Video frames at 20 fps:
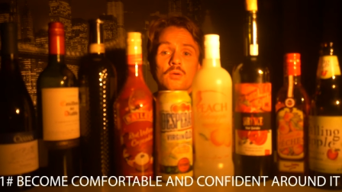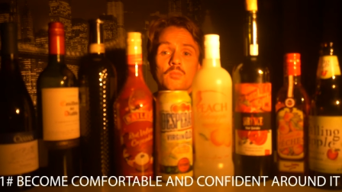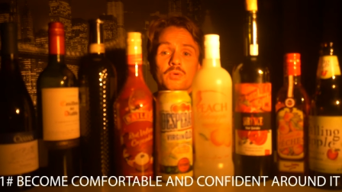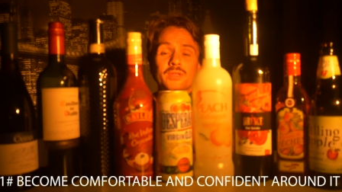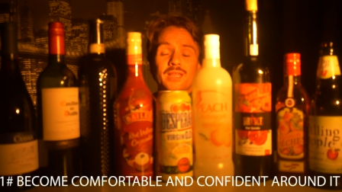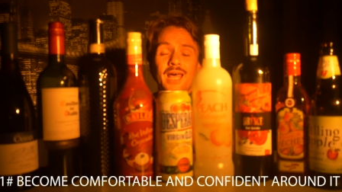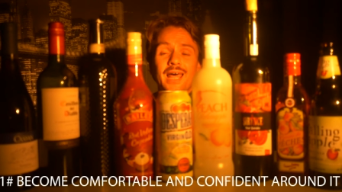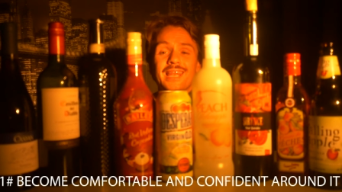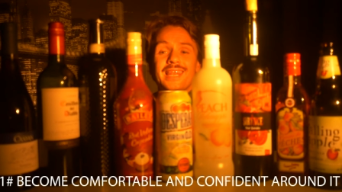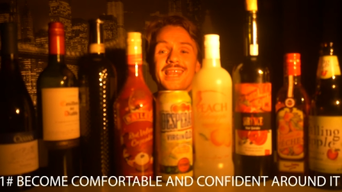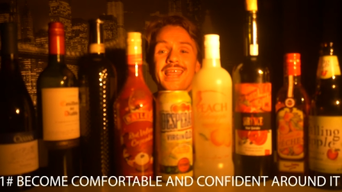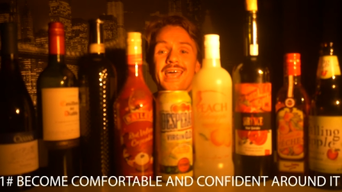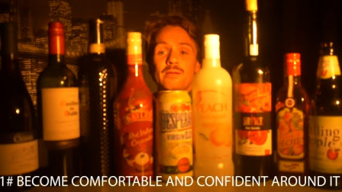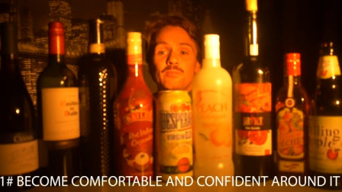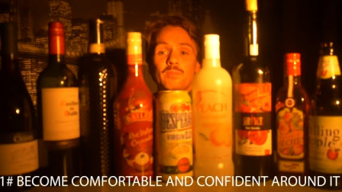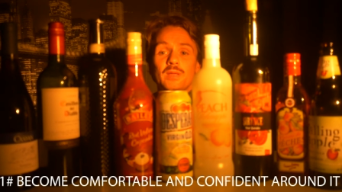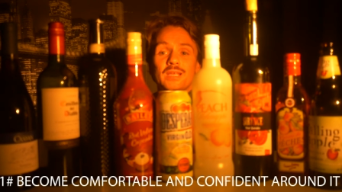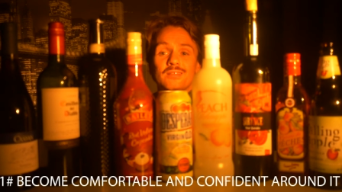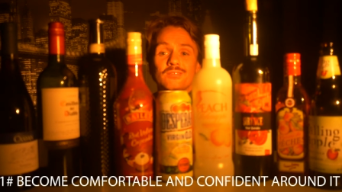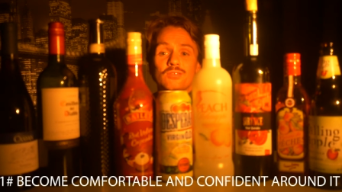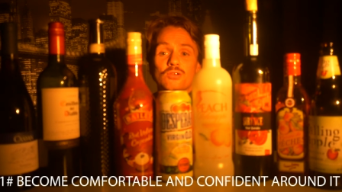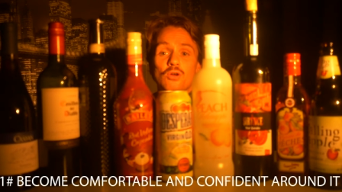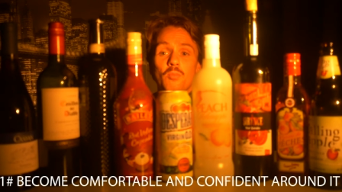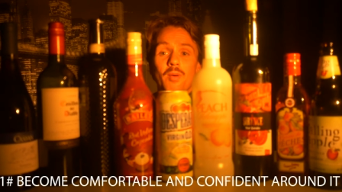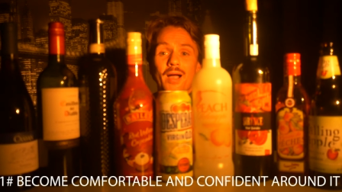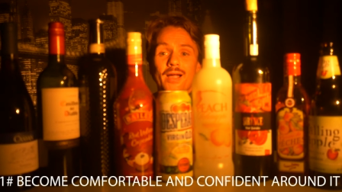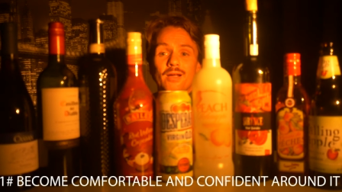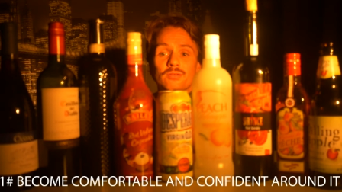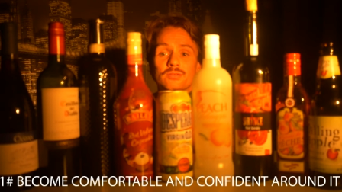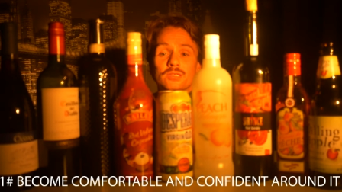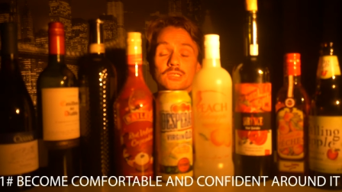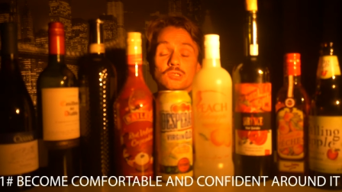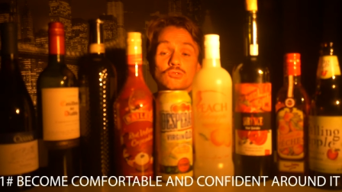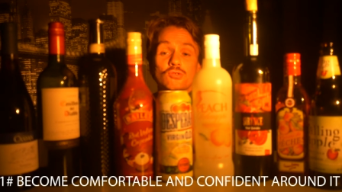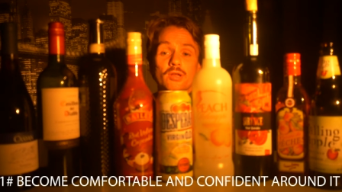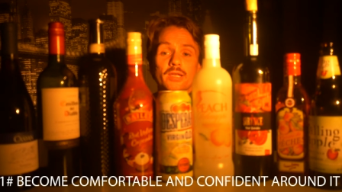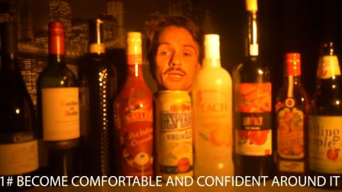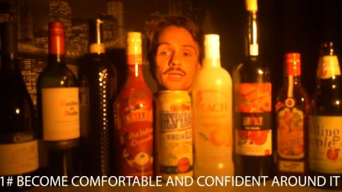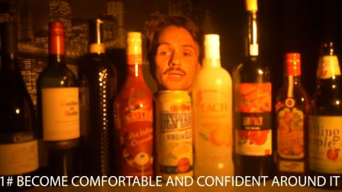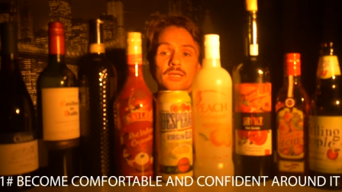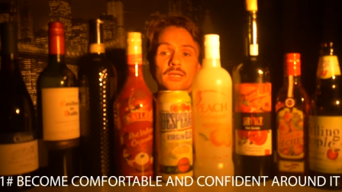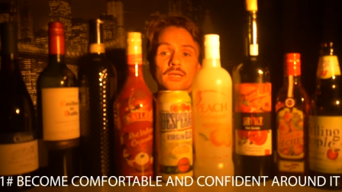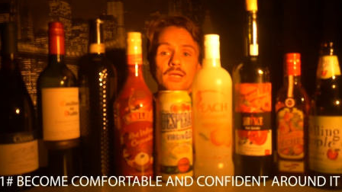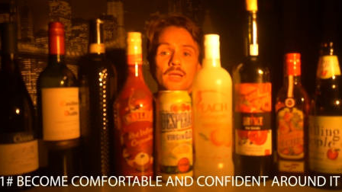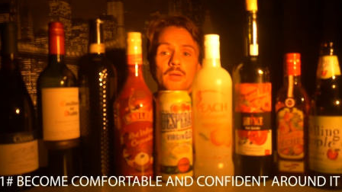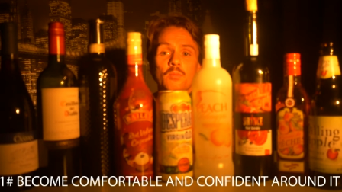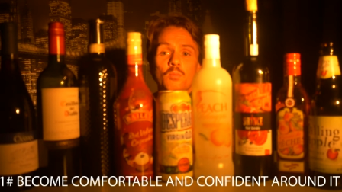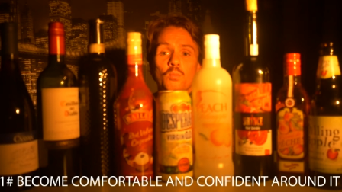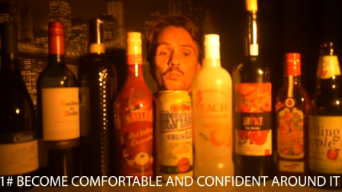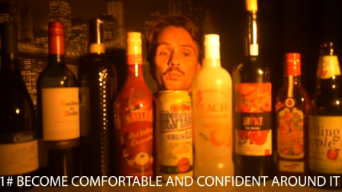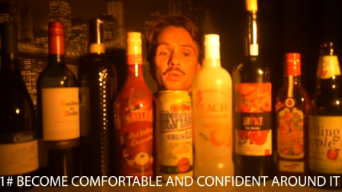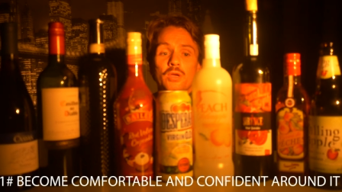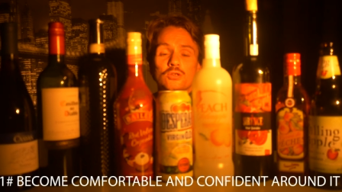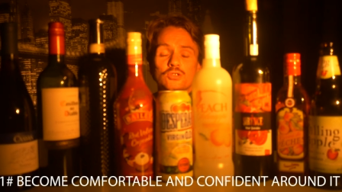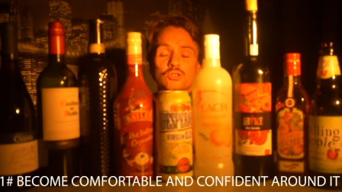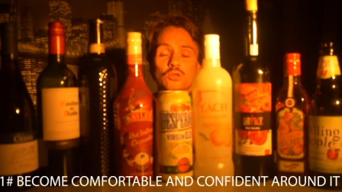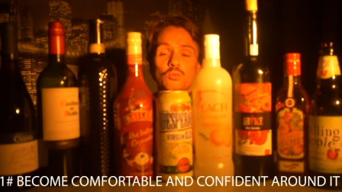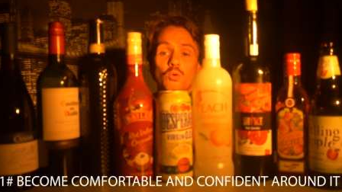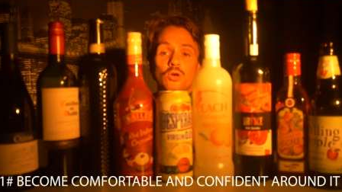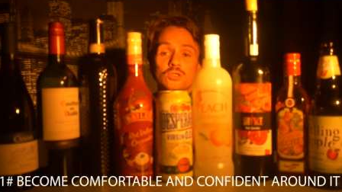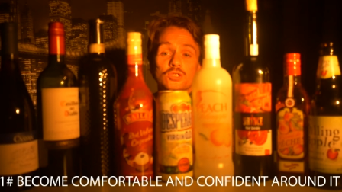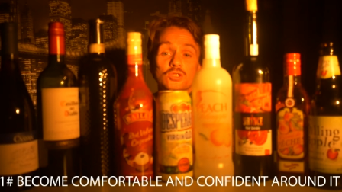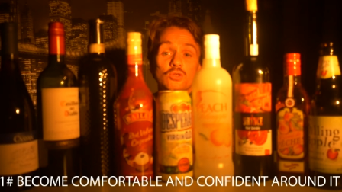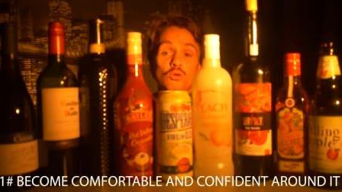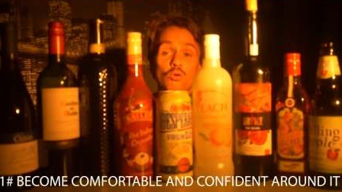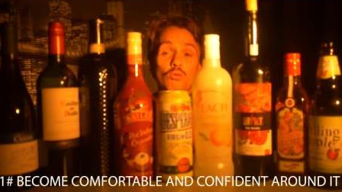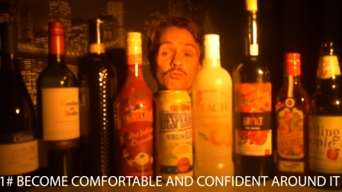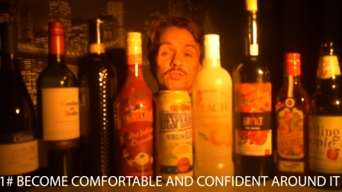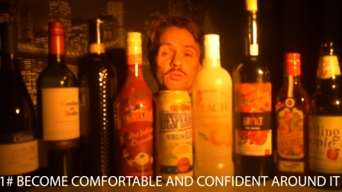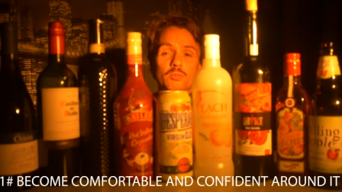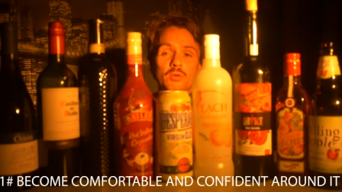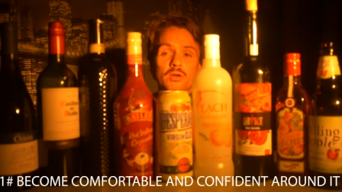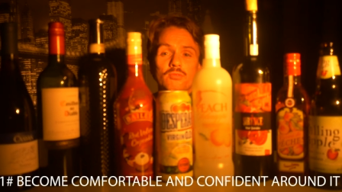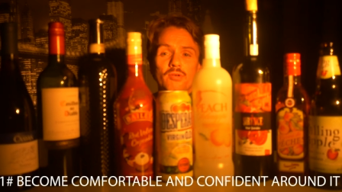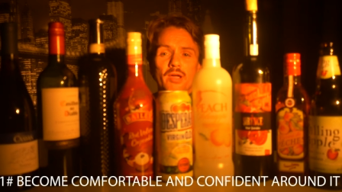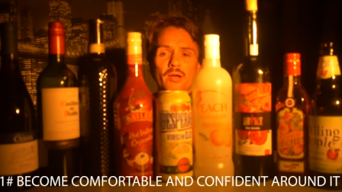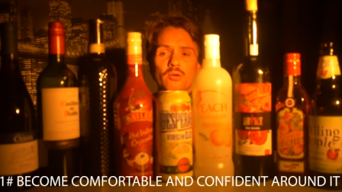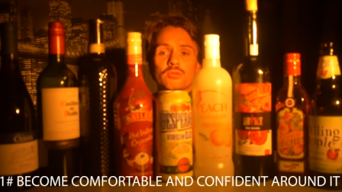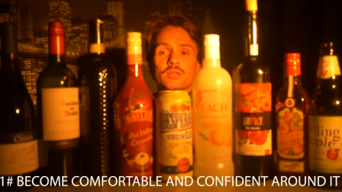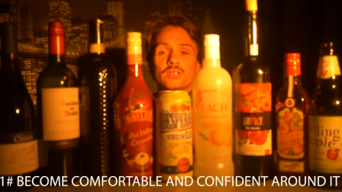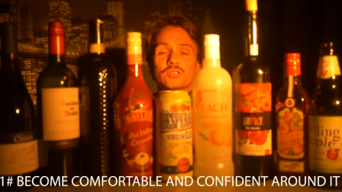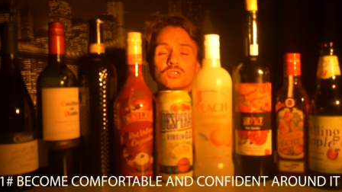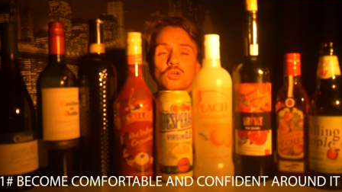But that led me to go back on the drink because I wasn't comfortable around it.